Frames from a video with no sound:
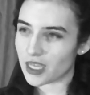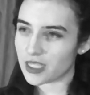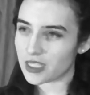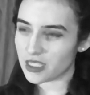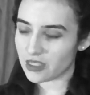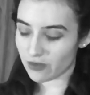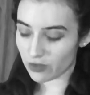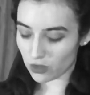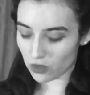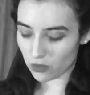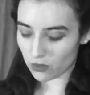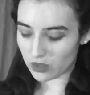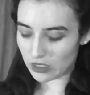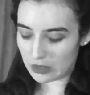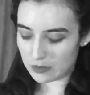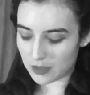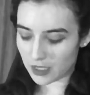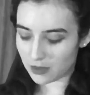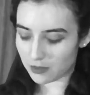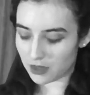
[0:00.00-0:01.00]
and even
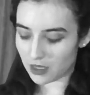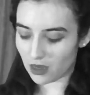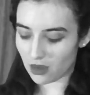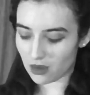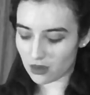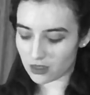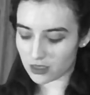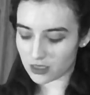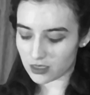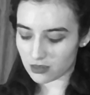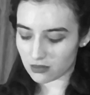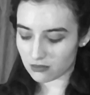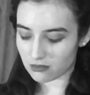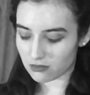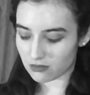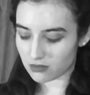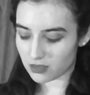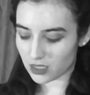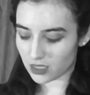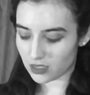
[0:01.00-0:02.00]
though it might be hard,
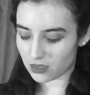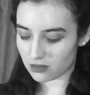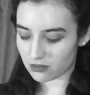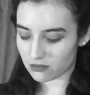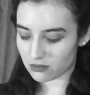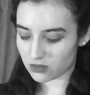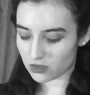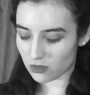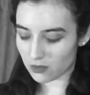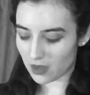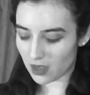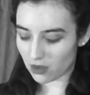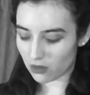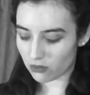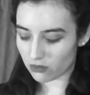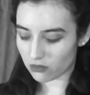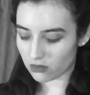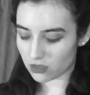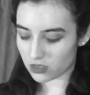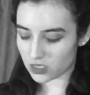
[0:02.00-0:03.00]
they
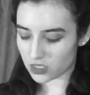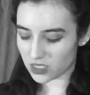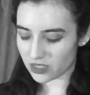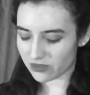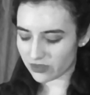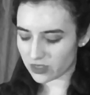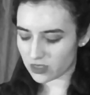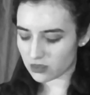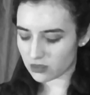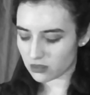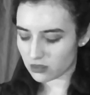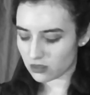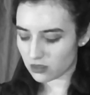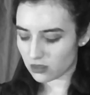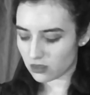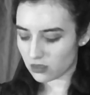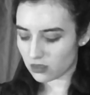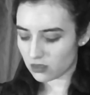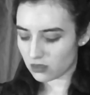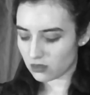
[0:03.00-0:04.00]
somehow achieve it.